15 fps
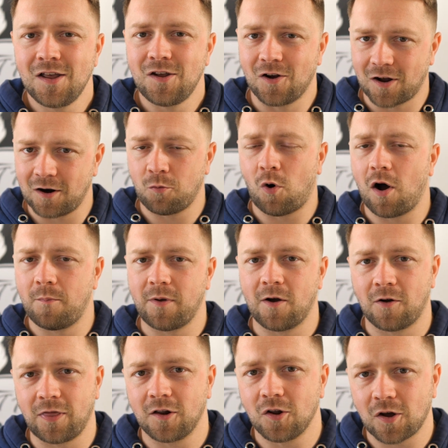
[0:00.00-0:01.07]
You're going to want to be
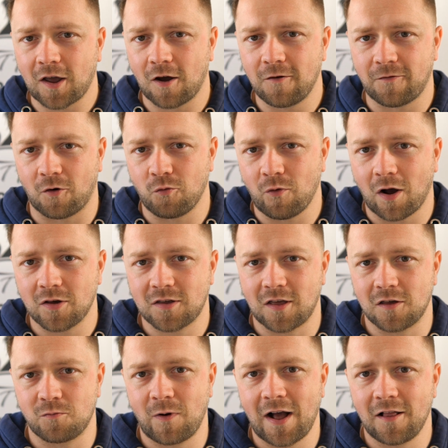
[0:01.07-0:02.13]
on the lookout for rust
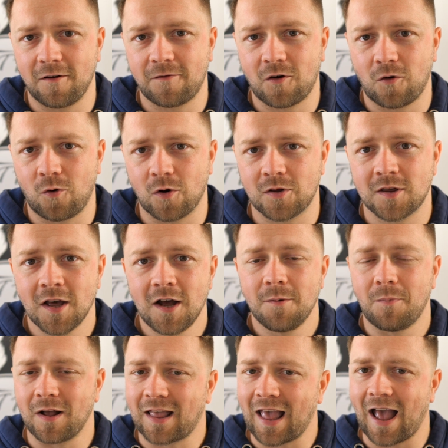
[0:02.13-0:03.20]
as well, of course,
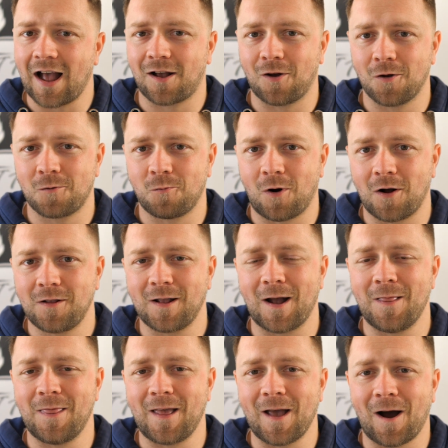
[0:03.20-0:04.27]
but get a good one
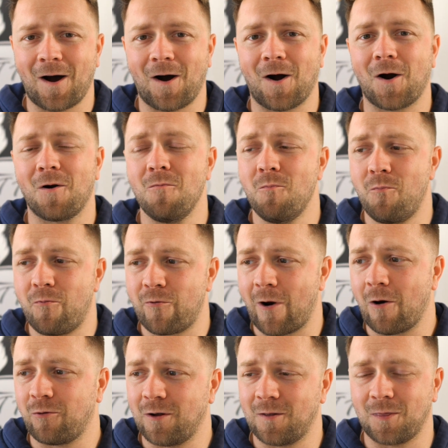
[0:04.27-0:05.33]
and they are
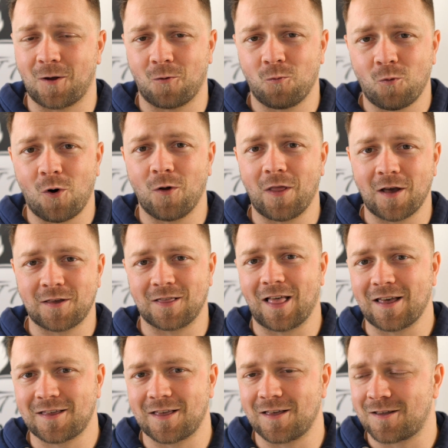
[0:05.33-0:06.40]
brilliant. They're what this
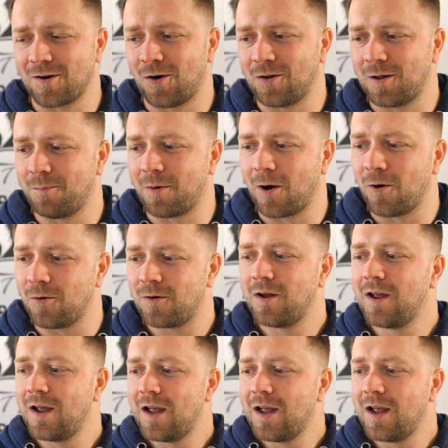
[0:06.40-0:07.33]
list is all about.